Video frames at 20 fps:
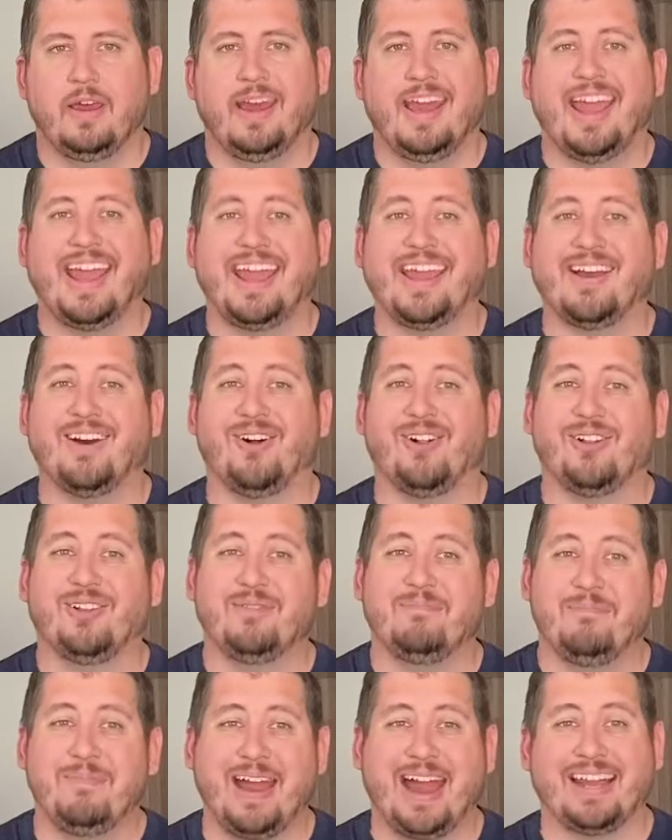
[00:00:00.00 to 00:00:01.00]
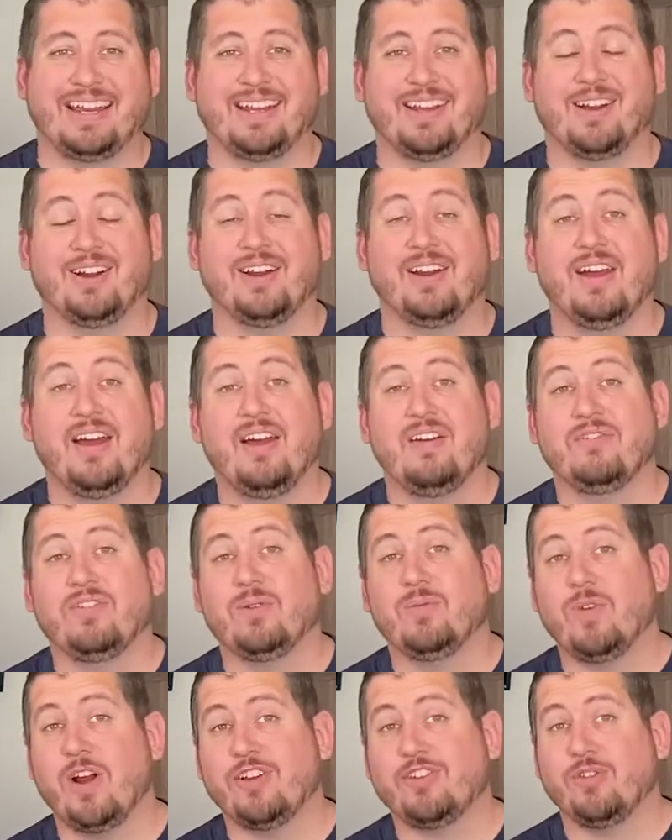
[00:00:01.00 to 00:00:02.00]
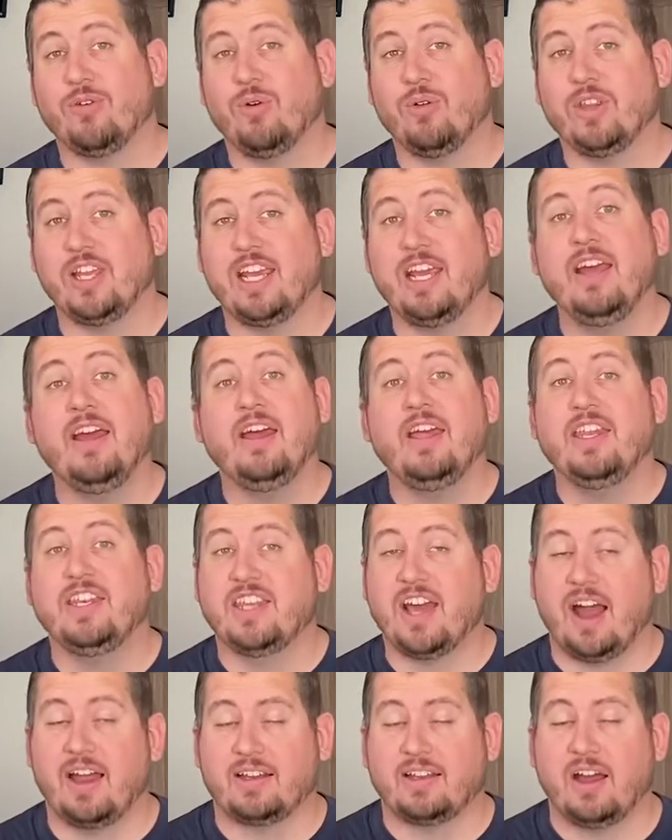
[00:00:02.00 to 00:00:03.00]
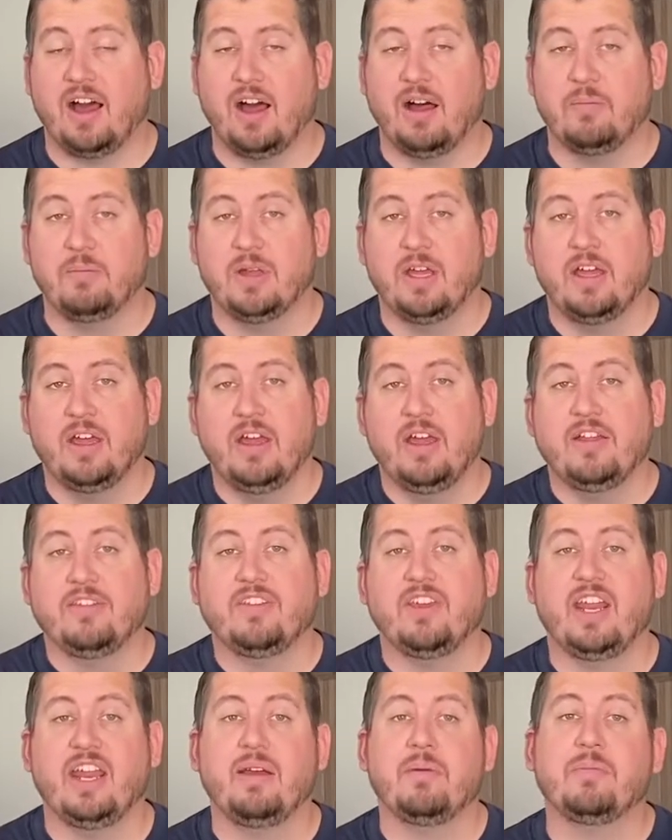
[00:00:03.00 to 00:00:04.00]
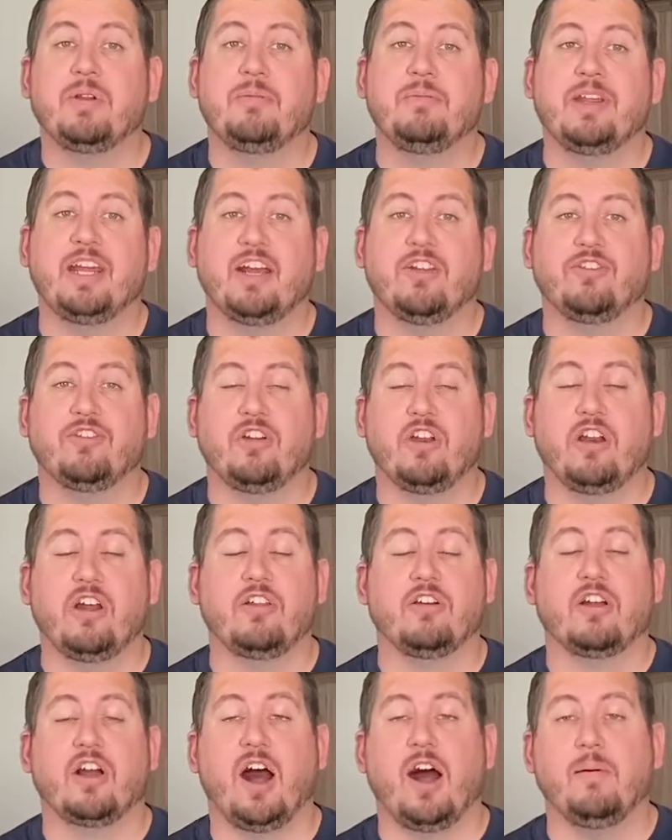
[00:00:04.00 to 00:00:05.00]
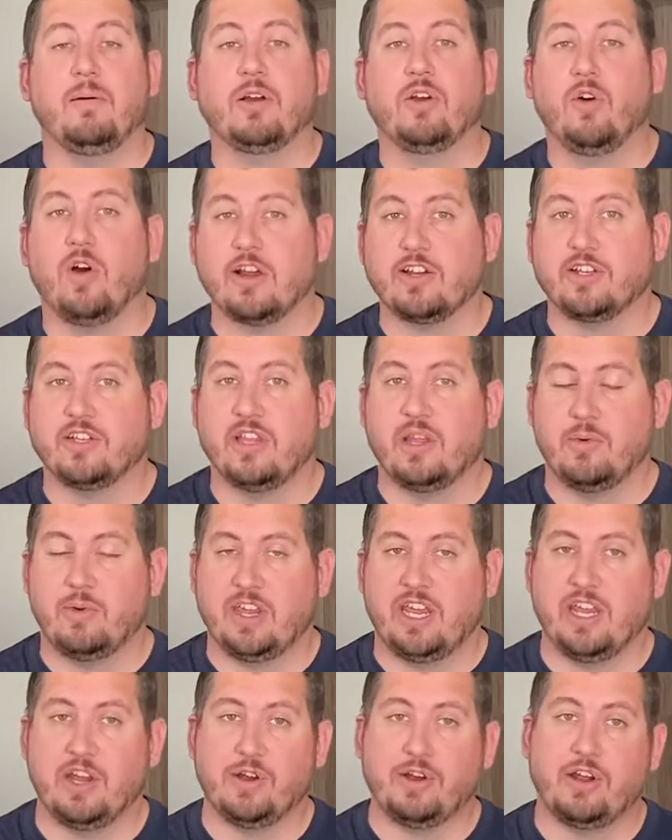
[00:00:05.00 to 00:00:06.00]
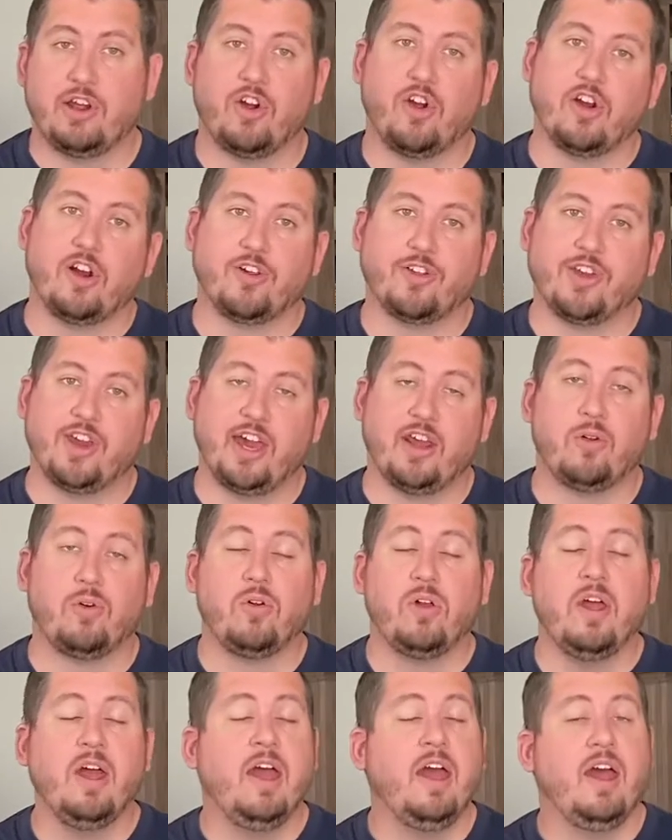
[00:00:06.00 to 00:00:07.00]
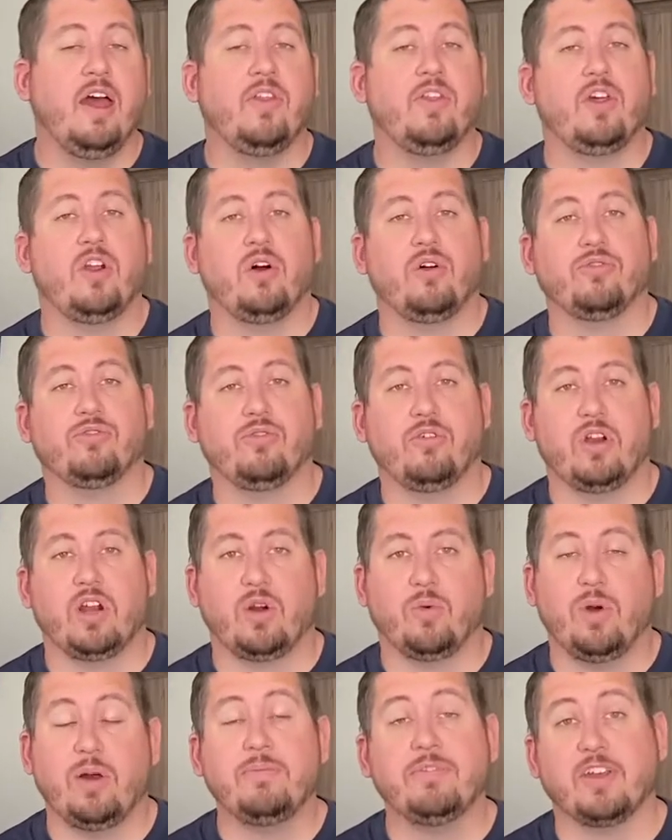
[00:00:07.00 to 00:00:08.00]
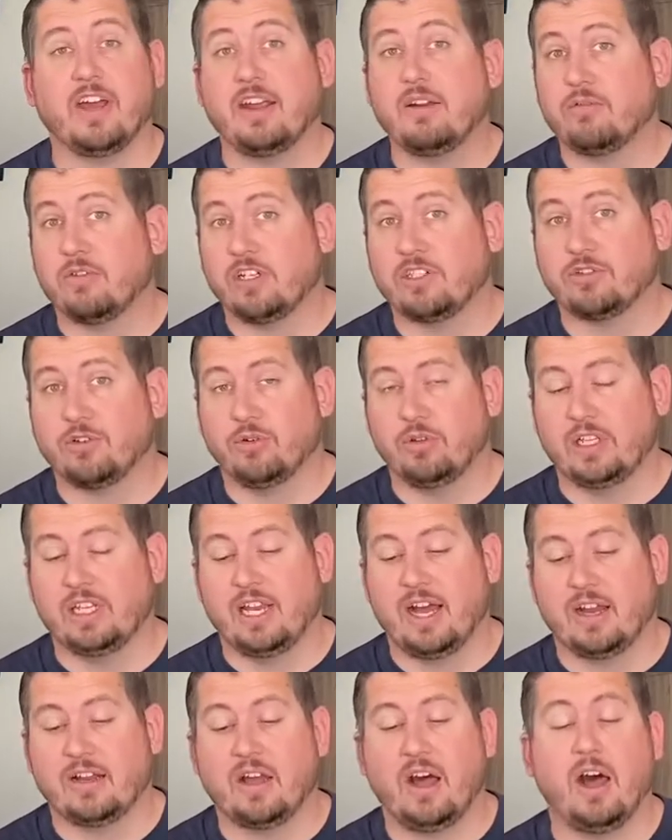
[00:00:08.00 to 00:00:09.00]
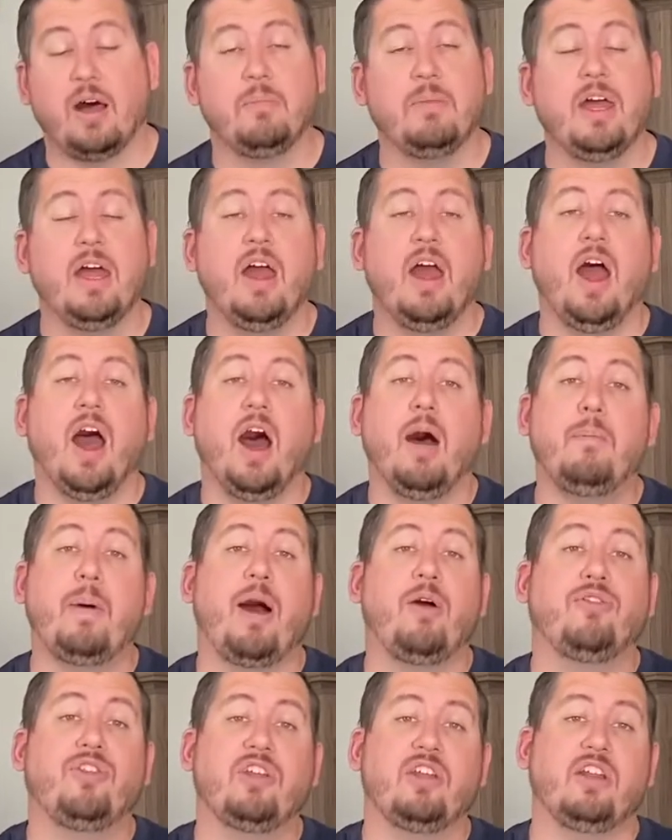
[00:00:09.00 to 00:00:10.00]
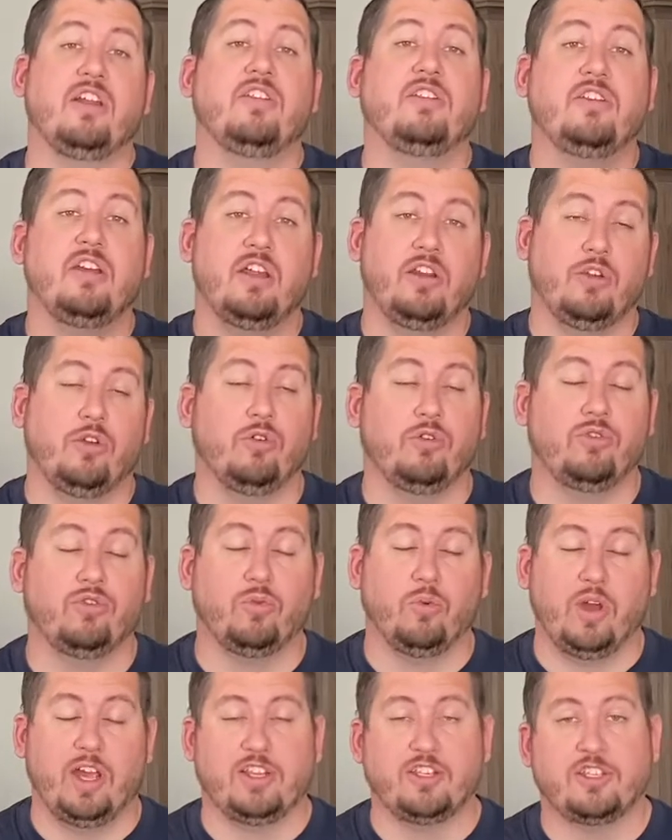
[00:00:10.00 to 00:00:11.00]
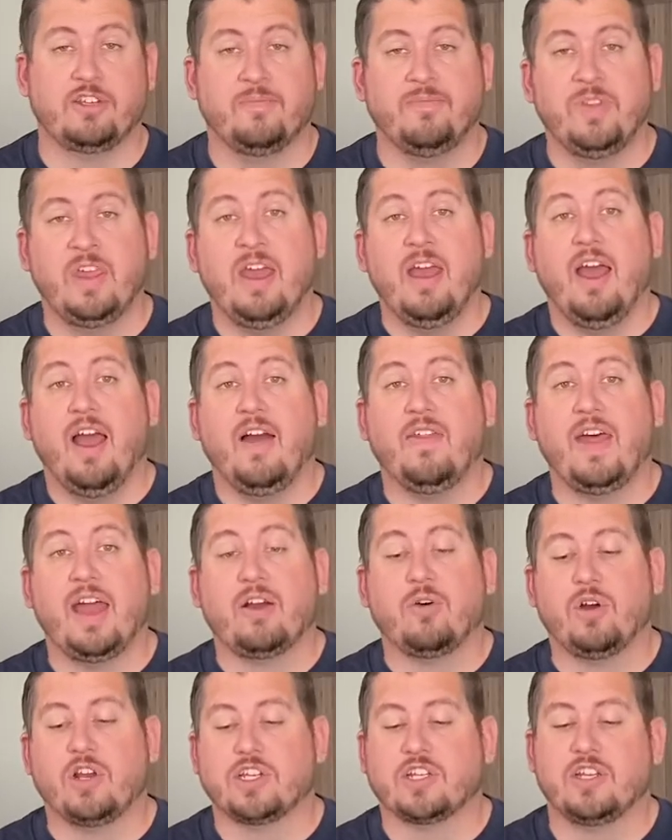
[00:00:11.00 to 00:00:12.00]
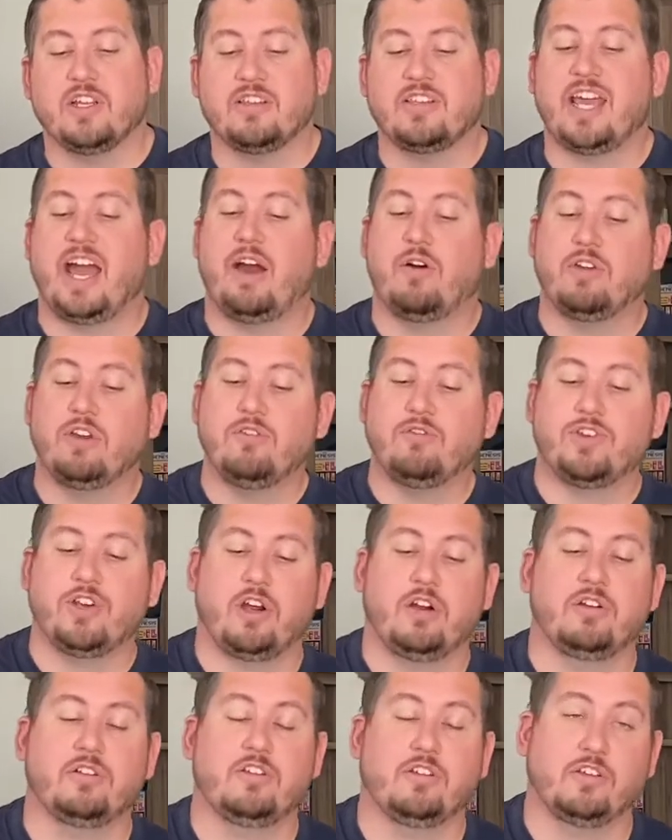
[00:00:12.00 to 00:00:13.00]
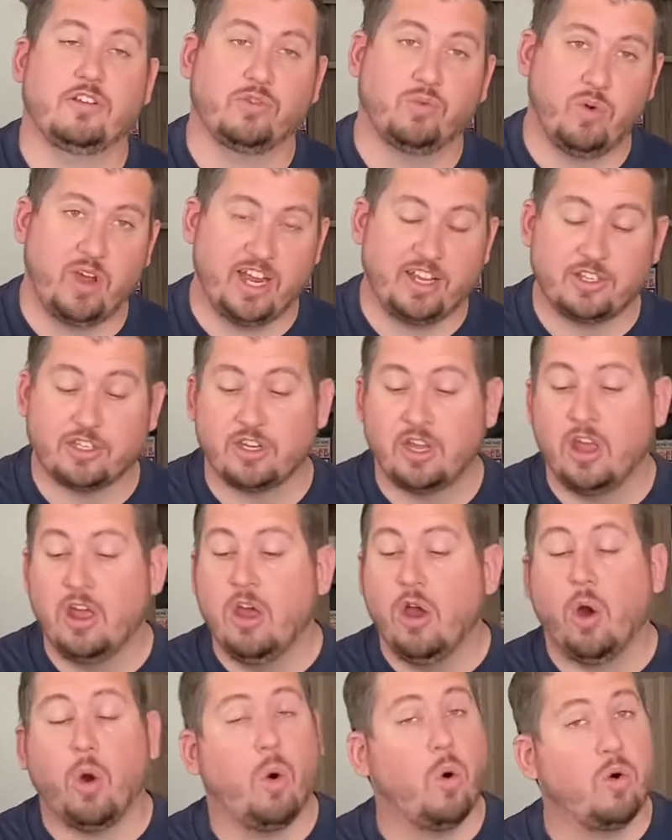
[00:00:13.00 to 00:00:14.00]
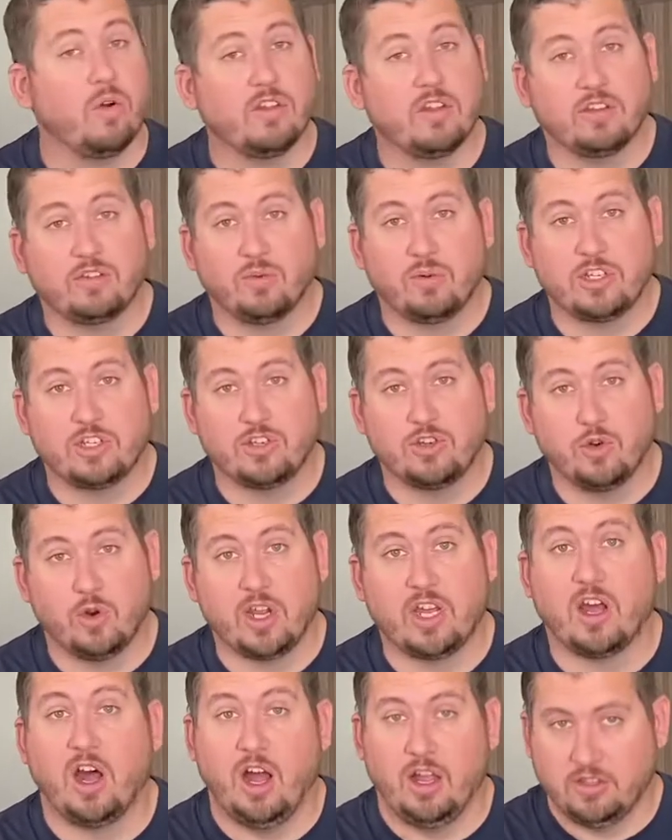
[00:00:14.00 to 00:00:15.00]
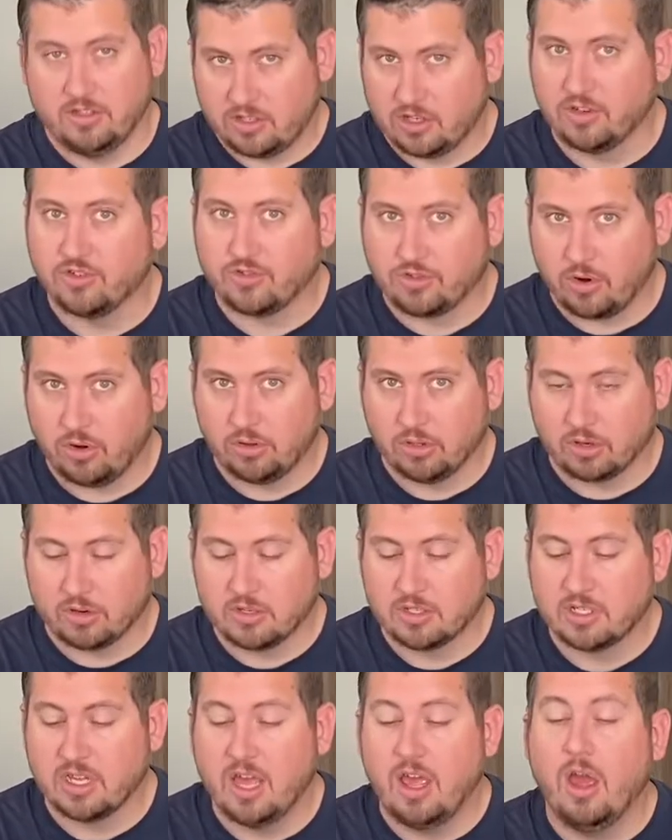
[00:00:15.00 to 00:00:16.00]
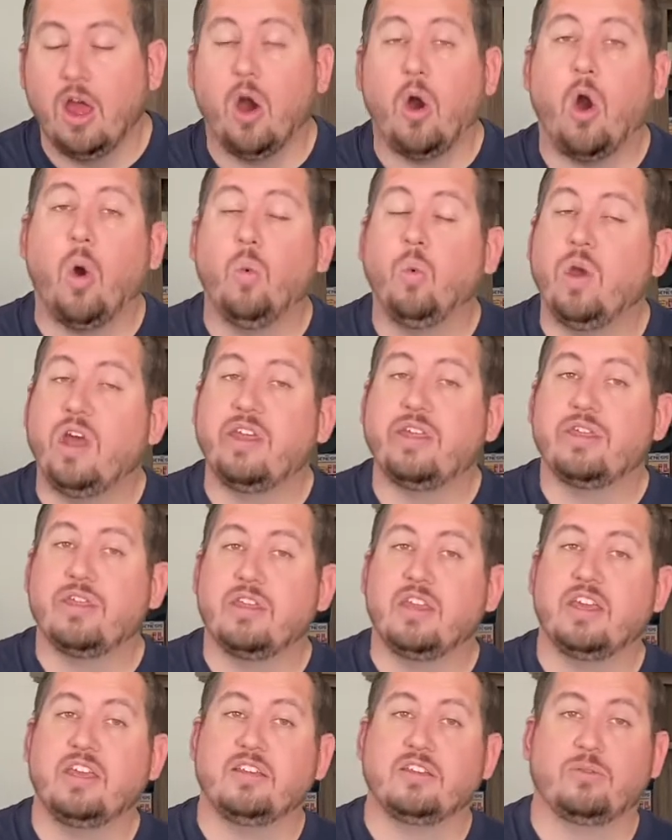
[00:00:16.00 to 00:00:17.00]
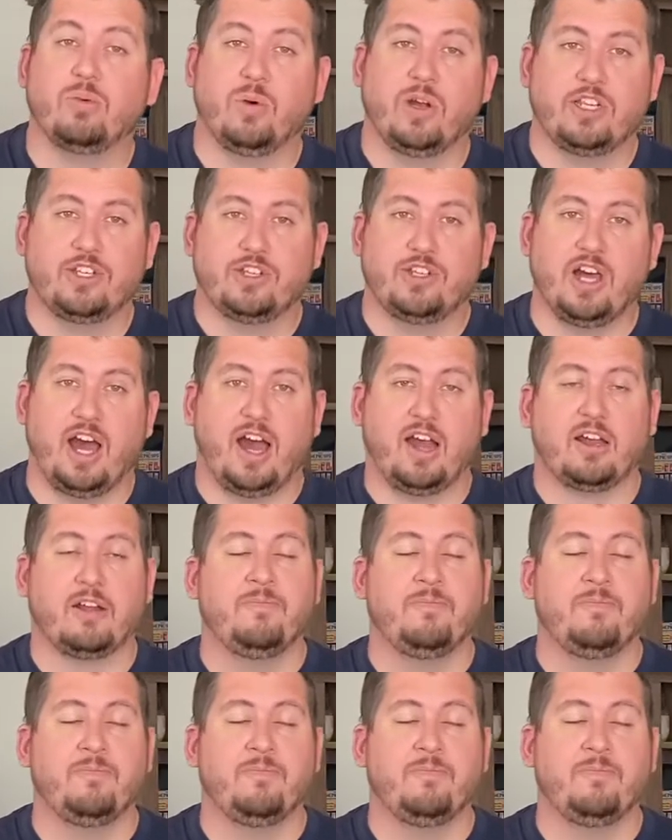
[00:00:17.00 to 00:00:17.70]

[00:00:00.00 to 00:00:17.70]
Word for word: Hey y'all, Matt here from RetroOnly.com. Today I'm going to be answering another common question that we hear here on our channel and then also on our website, RetroOnly.com, about the Nintendo Switch. And that question is how do you charge the Switch or the Switch Joy-Cons controllers with the Switch dock?